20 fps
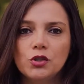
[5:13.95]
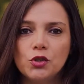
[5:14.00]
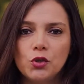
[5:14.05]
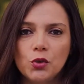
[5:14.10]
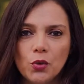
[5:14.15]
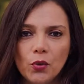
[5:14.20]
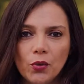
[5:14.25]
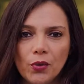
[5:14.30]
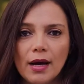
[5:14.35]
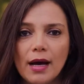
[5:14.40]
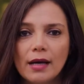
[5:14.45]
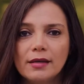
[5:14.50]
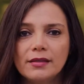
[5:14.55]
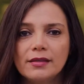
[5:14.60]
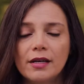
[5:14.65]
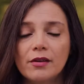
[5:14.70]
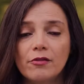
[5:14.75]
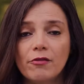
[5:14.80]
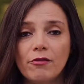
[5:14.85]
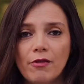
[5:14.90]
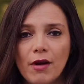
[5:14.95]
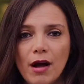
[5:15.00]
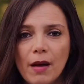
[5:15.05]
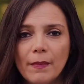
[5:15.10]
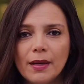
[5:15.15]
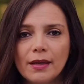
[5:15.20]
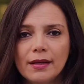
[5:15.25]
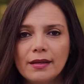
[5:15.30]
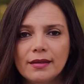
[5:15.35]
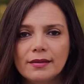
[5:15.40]
youth and their
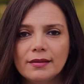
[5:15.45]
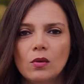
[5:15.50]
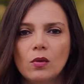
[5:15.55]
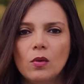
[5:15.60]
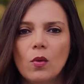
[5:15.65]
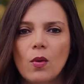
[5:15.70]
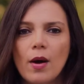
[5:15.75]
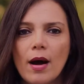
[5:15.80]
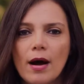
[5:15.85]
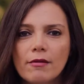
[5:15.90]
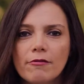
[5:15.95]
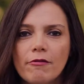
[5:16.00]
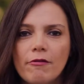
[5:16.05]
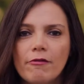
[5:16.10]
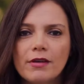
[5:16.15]
families who are